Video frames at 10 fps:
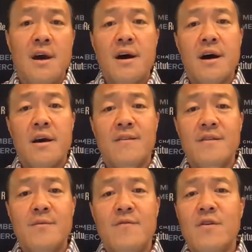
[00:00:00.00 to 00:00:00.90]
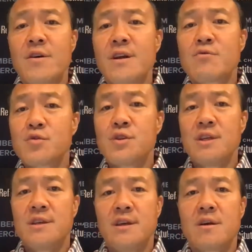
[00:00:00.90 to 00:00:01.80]
It's going to be very
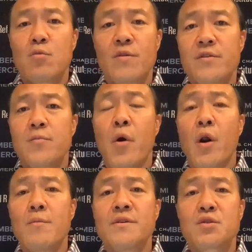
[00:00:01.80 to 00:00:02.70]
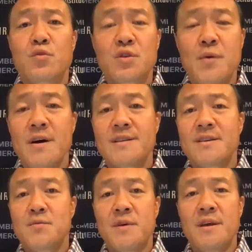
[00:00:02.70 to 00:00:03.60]
interesting to hear what the department's response
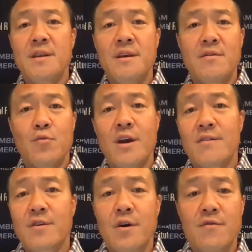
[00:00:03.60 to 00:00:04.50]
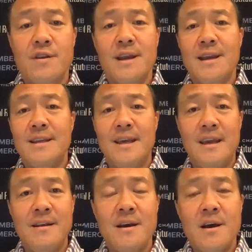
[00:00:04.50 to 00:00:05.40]
has been in the wake of
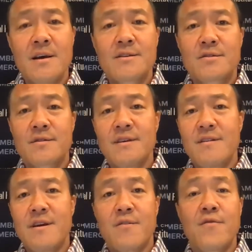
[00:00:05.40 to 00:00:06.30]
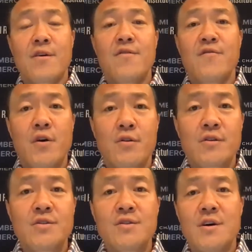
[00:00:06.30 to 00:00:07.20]
COVID-19. Certainly, they are very
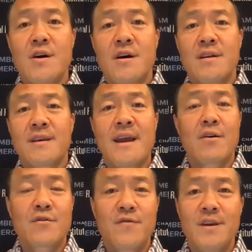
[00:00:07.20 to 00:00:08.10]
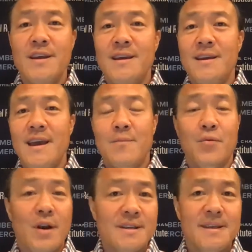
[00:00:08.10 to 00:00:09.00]
focused on counterfeiting and
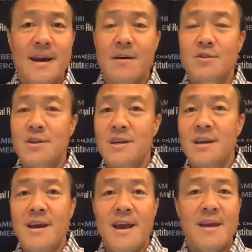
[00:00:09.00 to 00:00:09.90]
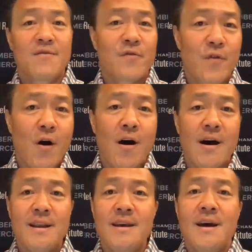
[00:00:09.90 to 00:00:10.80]
price gouging and
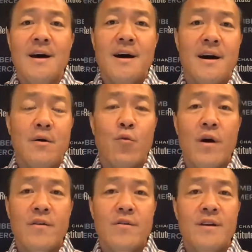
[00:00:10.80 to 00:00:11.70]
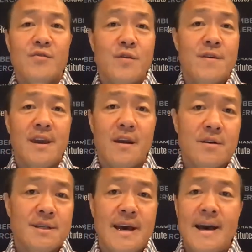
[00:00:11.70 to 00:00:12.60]
fraud. whether it's with the
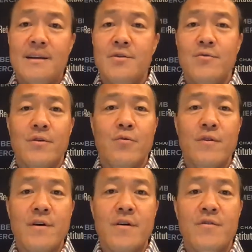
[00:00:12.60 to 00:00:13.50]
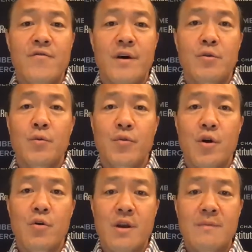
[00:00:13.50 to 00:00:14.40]
CARES Act or with other federal
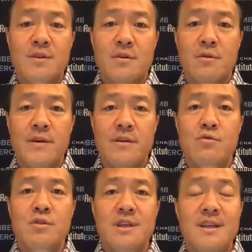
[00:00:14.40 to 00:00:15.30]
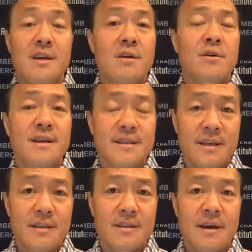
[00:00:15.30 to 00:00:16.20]
programs. So it'll be interesting to hear his
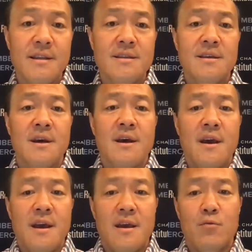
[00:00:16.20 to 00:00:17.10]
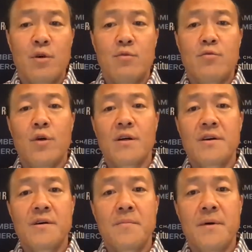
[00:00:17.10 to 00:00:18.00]
insights, and we would
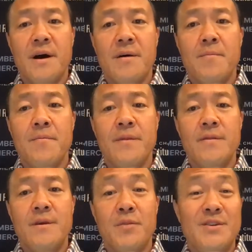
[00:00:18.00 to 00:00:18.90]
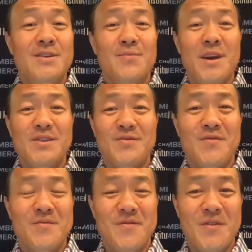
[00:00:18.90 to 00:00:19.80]
welcome the participation
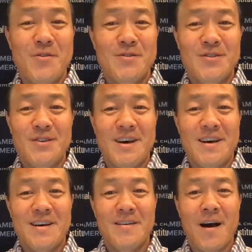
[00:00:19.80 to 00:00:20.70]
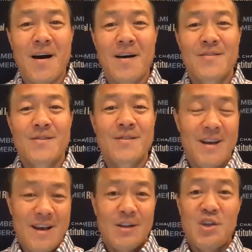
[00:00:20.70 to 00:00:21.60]
from folks, either
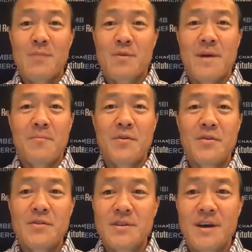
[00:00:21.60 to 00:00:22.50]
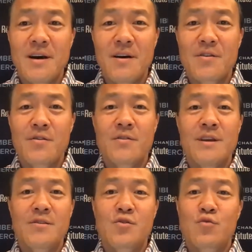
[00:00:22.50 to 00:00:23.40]
chamber members, other
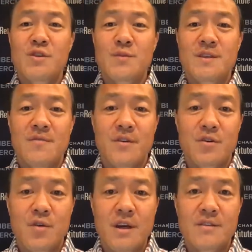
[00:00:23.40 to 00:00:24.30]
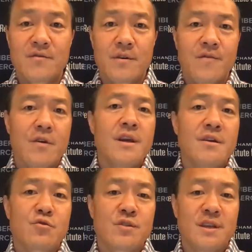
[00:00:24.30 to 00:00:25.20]
industry-specific trades, for a very
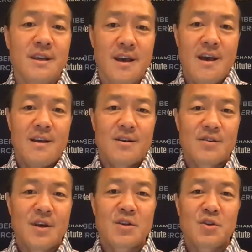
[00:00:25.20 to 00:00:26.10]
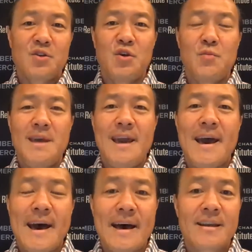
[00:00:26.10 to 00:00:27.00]
interesting discussion to be
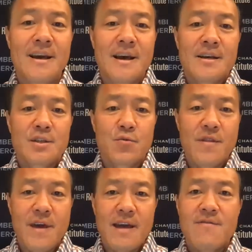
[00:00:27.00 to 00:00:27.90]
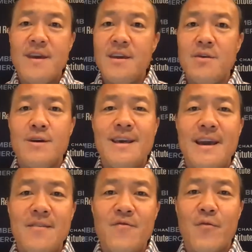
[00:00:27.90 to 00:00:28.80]
had. So with that, thank you
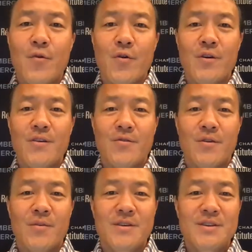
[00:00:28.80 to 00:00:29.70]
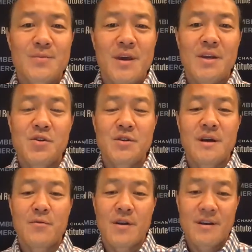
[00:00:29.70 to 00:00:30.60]
again for your participation.
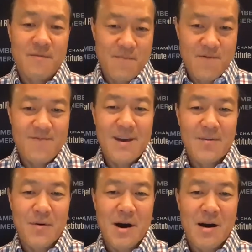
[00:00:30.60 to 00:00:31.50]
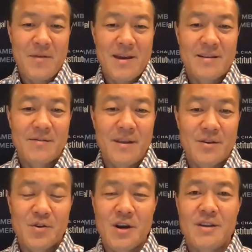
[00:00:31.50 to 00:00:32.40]
I want to thank Bob
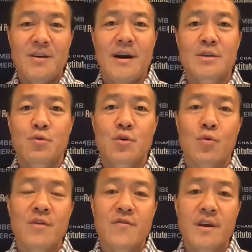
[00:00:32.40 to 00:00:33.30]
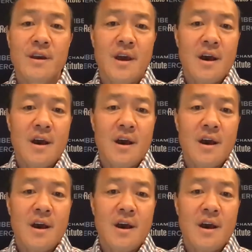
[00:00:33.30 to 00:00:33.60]
and John. You guys were terrific.